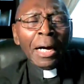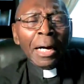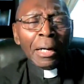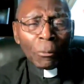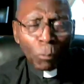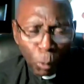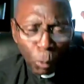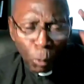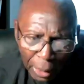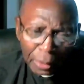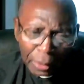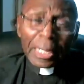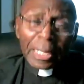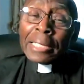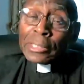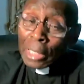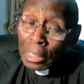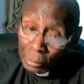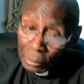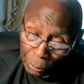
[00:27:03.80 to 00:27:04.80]
Well,
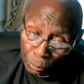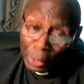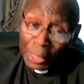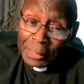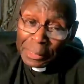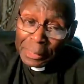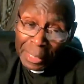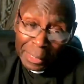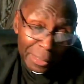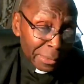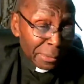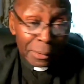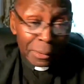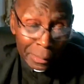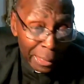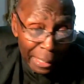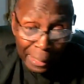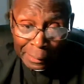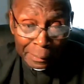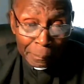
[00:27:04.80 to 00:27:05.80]
that's the way Gideon
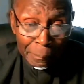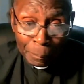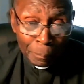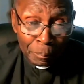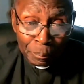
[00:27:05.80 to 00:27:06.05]
looked at it.